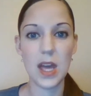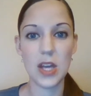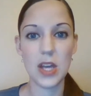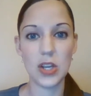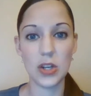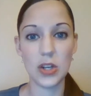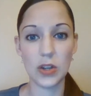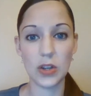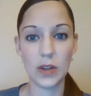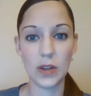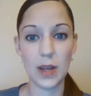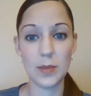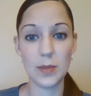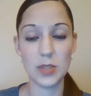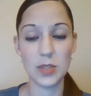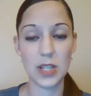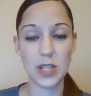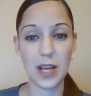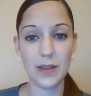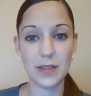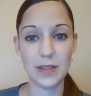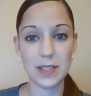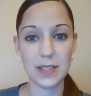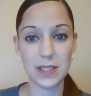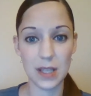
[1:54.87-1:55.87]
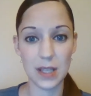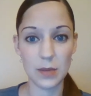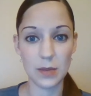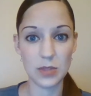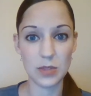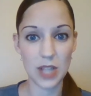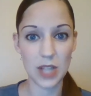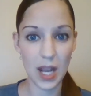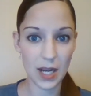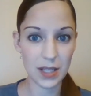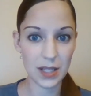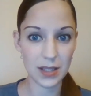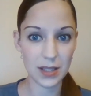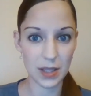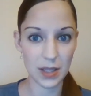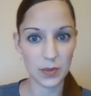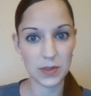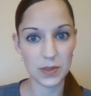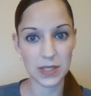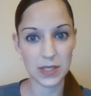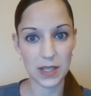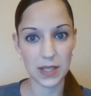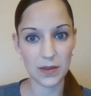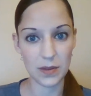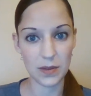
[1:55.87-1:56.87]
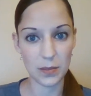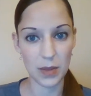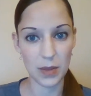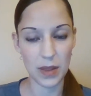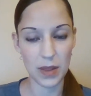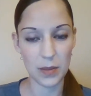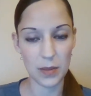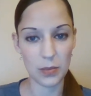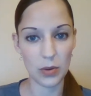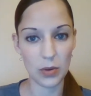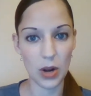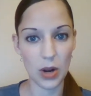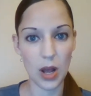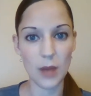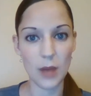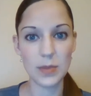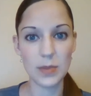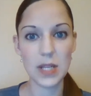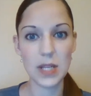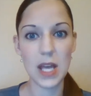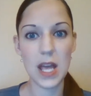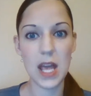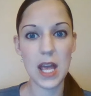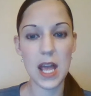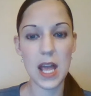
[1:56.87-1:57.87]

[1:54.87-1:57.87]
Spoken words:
Your claim should have a subject that was given by the prompt,